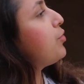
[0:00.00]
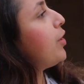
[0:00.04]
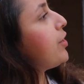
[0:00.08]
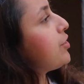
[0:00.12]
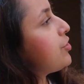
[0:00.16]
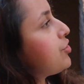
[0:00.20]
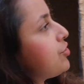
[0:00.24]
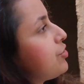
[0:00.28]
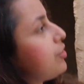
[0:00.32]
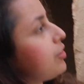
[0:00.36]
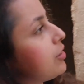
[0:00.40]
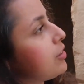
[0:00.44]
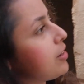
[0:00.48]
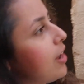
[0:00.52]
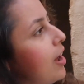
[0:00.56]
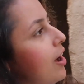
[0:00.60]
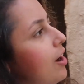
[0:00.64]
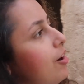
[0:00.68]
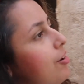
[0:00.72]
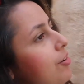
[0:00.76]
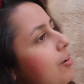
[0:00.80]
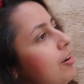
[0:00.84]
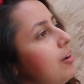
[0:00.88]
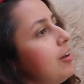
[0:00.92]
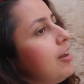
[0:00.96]
the restaurant
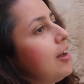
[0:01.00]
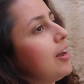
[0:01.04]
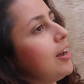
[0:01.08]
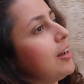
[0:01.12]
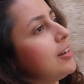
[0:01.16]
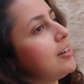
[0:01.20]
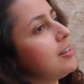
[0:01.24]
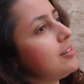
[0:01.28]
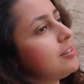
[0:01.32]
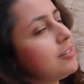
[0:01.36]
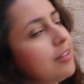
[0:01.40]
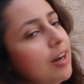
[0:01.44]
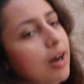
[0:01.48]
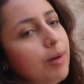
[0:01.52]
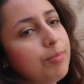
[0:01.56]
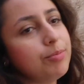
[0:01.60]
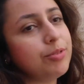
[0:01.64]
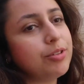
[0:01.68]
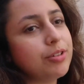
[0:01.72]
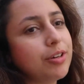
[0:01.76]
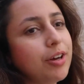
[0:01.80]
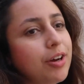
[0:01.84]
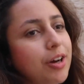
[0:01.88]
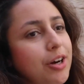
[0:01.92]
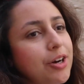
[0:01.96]
now and it's time
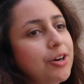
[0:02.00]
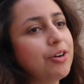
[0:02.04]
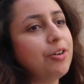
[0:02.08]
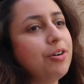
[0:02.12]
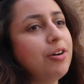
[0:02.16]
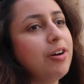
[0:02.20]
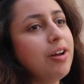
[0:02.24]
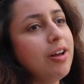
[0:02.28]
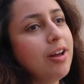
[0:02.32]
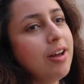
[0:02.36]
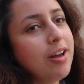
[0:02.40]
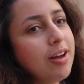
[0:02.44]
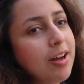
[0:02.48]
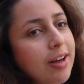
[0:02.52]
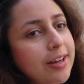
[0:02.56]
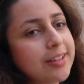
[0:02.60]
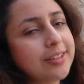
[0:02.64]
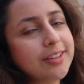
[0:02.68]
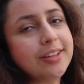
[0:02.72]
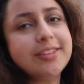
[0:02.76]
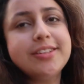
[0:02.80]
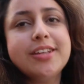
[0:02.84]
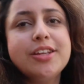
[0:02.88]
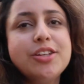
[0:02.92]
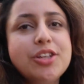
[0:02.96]
to go
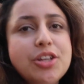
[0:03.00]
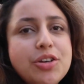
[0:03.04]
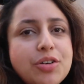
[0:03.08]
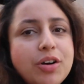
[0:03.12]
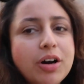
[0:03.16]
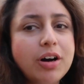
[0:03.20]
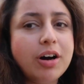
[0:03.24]
and continue